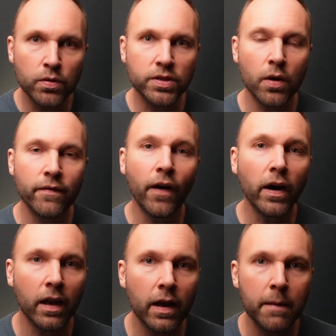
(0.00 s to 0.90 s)
so
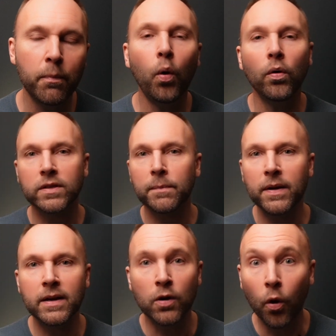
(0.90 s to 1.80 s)
vital and important to
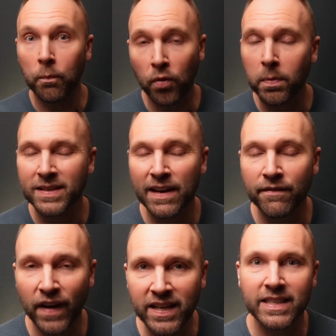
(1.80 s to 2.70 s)
be your property
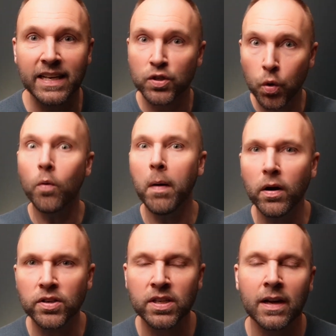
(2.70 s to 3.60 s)
investing
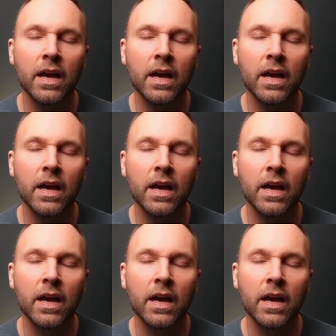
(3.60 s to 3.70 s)
toolbox,